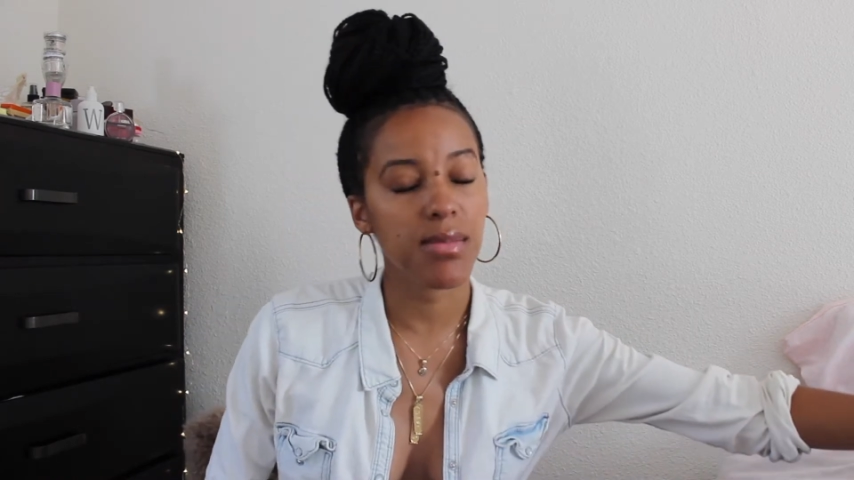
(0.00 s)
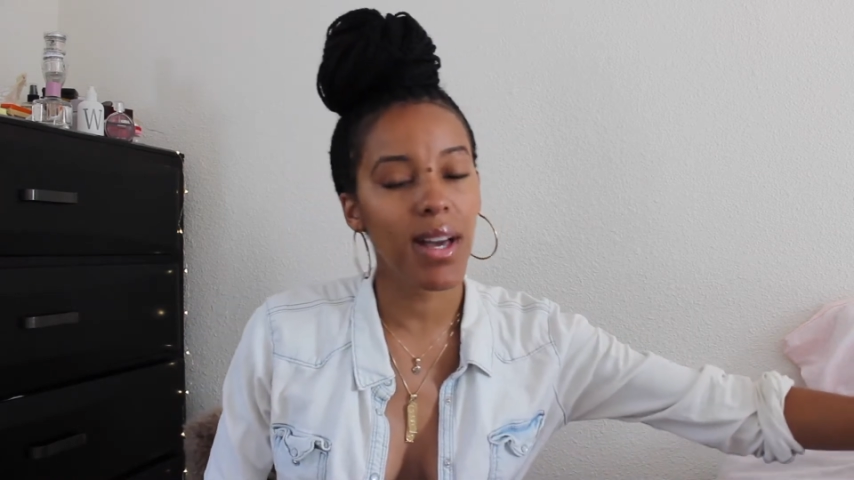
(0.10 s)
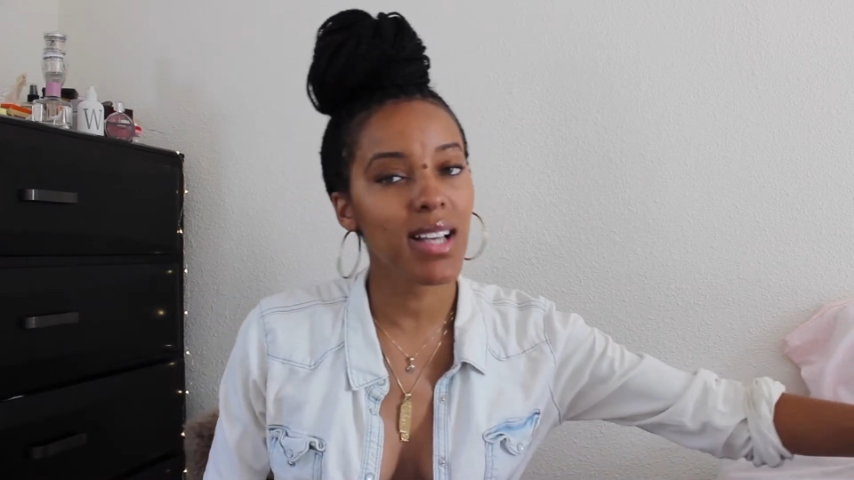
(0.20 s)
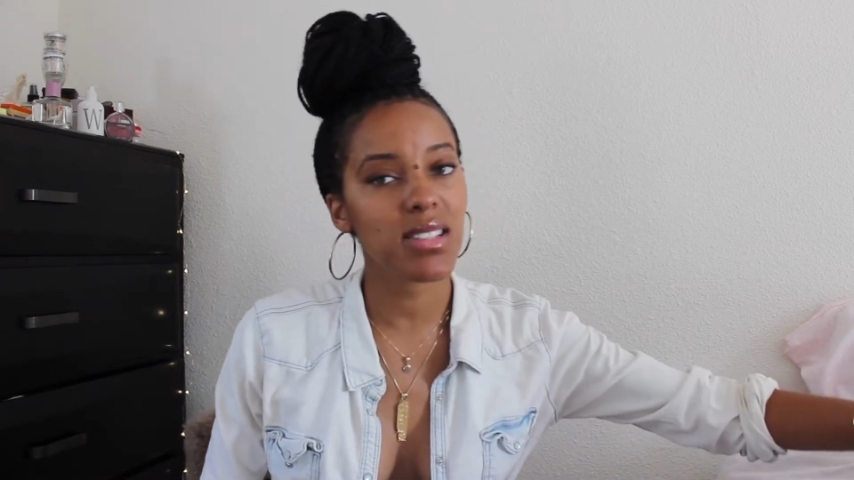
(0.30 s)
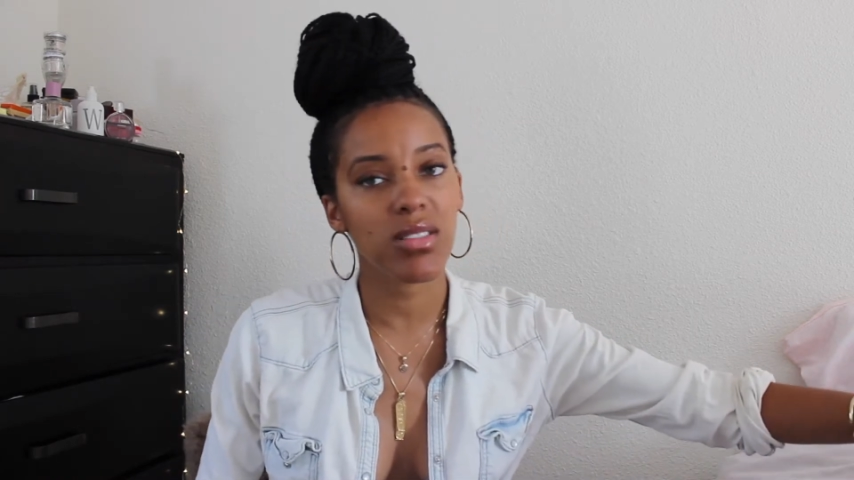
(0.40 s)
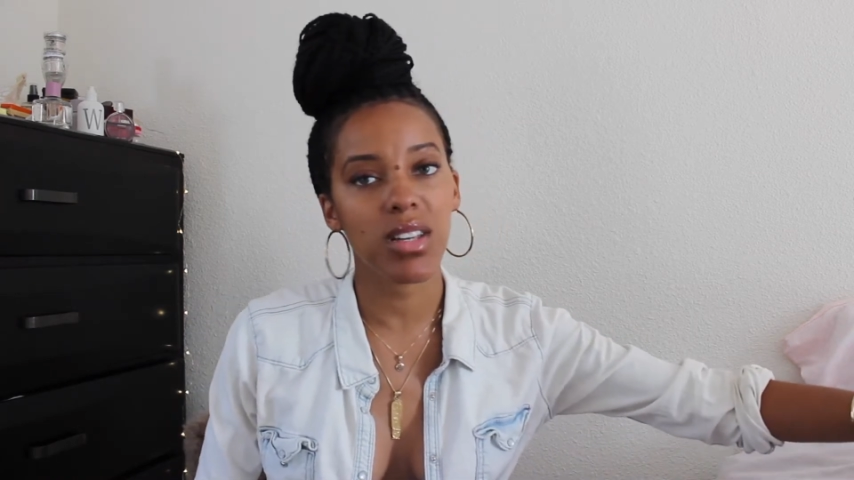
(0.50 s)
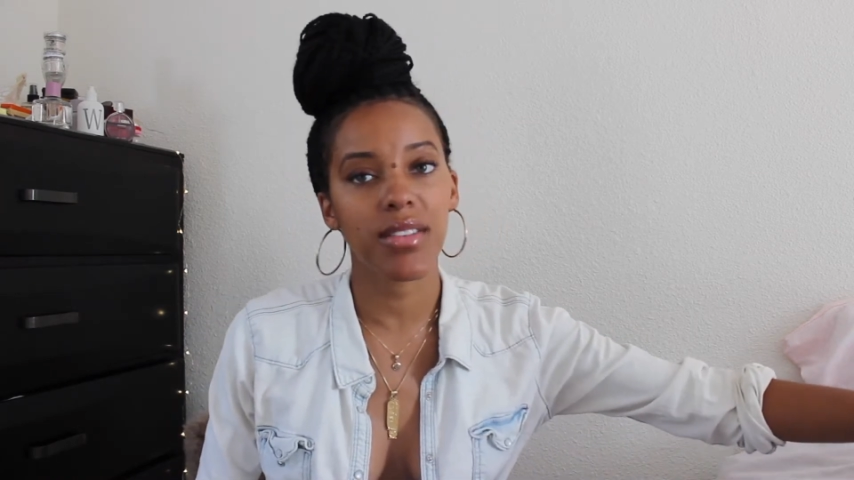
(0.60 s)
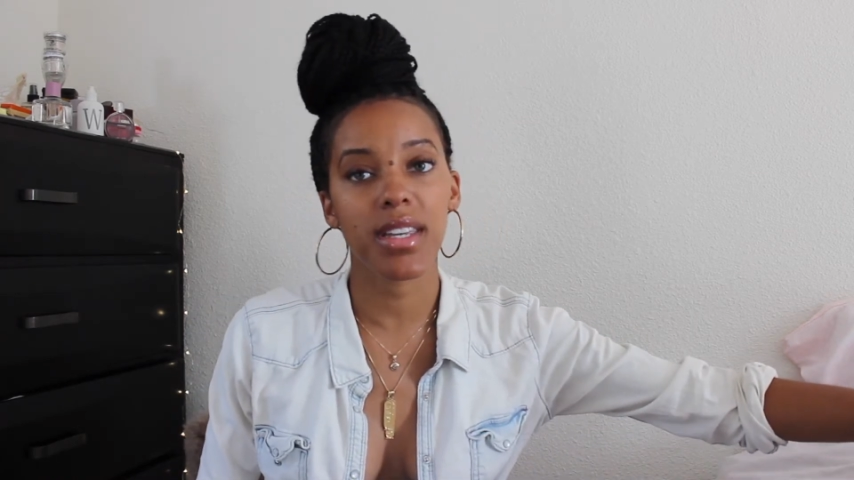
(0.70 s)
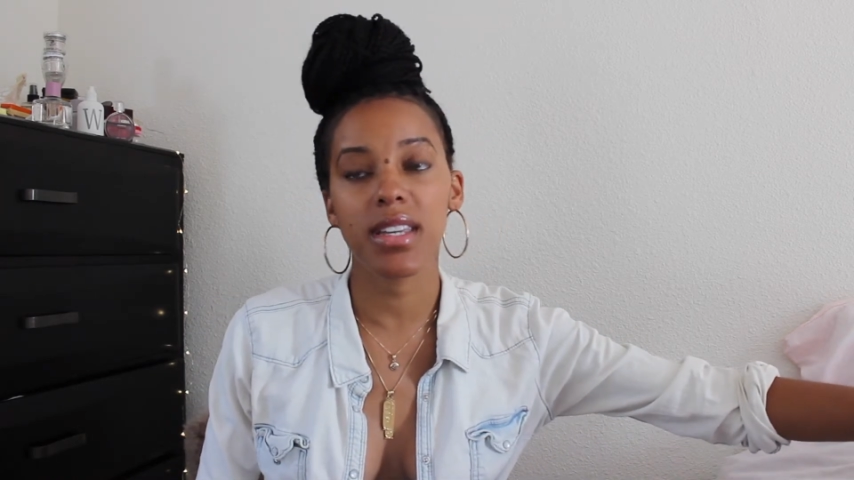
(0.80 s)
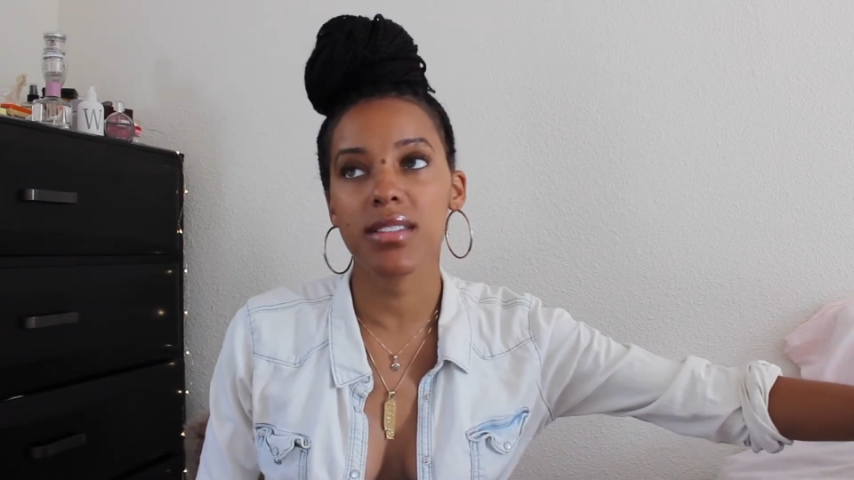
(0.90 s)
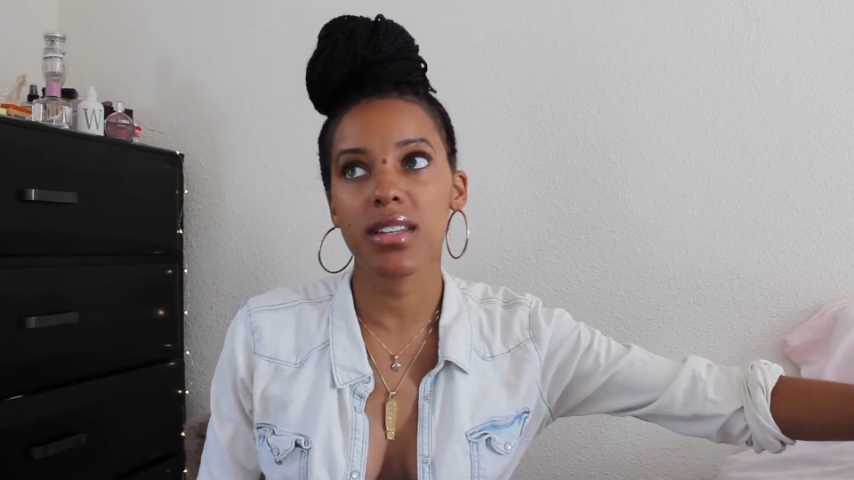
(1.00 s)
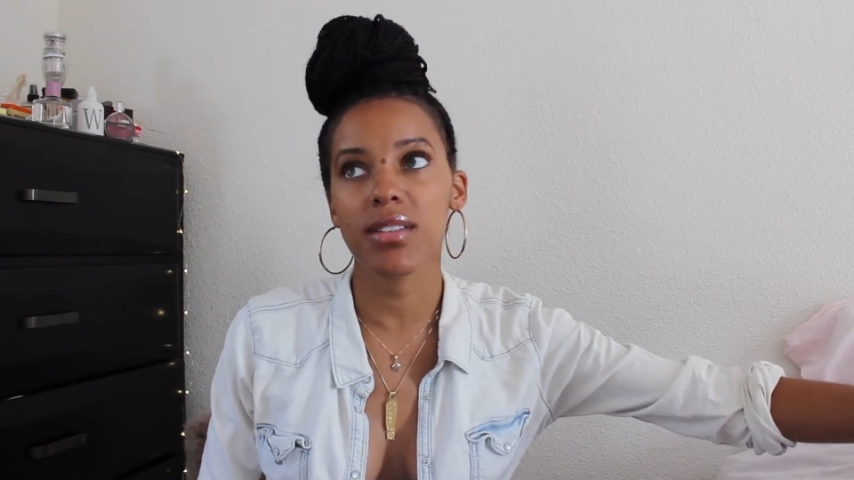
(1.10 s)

But I still love it.